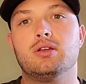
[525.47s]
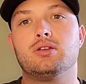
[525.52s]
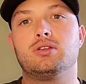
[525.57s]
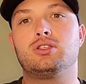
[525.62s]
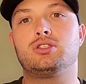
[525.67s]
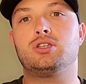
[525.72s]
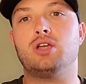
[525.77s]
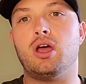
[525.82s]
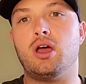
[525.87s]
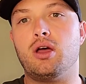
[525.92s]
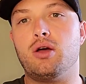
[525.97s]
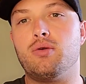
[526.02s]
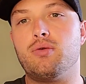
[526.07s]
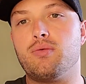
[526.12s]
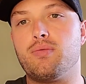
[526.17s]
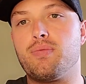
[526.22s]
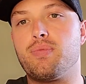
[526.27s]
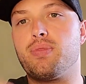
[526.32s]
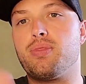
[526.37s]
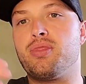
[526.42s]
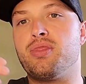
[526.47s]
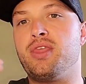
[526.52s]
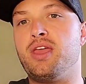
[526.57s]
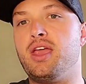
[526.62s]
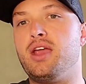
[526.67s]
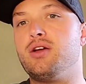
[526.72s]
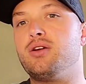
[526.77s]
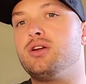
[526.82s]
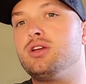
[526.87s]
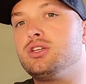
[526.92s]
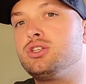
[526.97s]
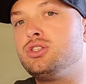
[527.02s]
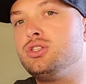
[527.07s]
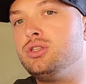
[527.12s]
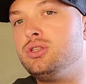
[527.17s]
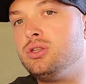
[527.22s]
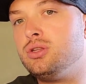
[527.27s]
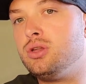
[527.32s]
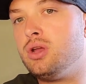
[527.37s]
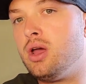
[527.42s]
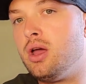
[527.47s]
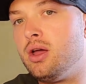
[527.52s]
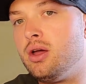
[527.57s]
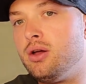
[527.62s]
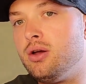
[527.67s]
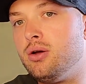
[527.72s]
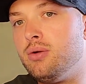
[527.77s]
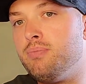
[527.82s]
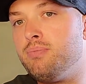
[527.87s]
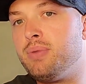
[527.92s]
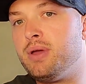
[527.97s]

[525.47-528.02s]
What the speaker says: So there is no